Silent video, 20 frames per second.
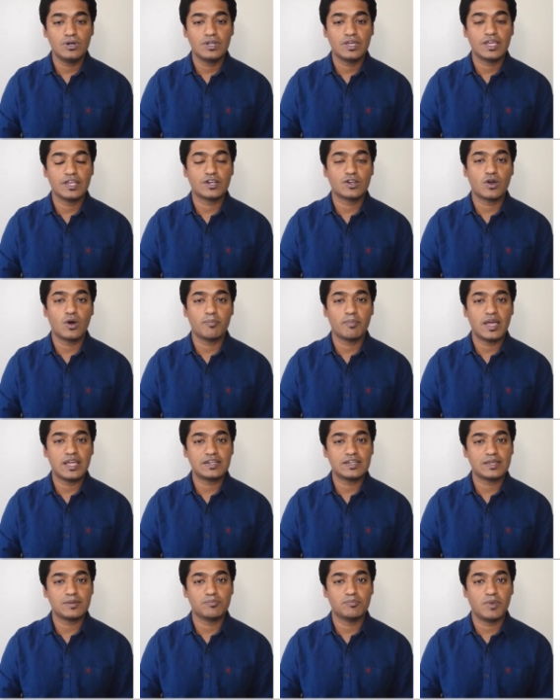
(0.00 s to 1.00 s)
in
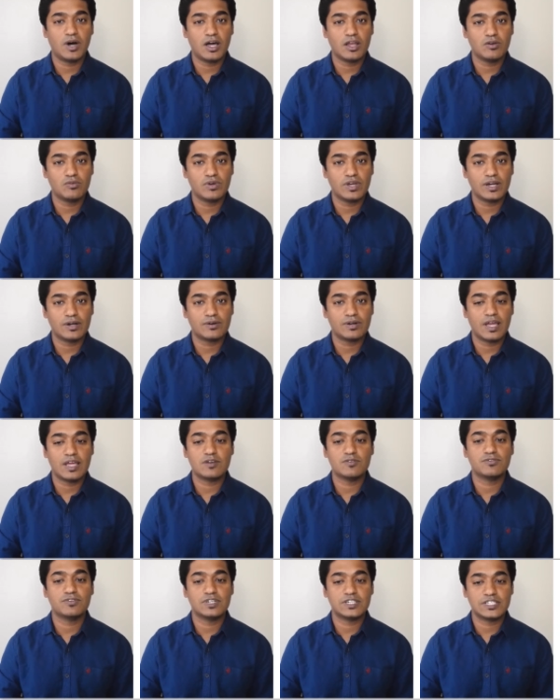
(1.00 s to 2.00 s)
combating malware and
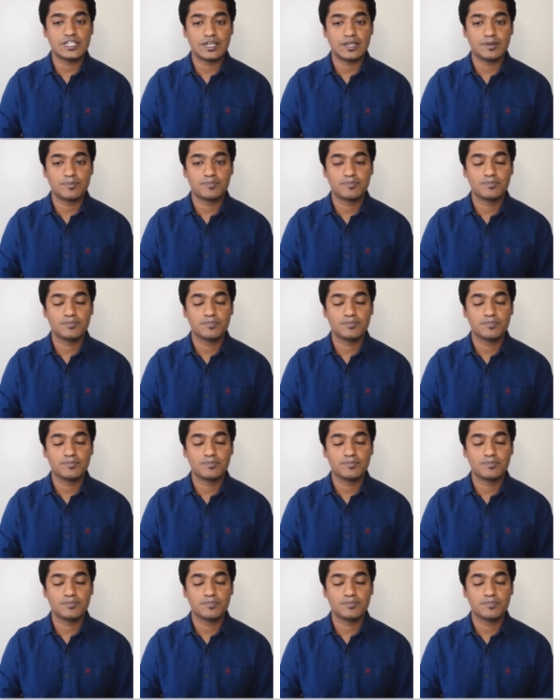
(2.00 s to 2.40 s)
phishing.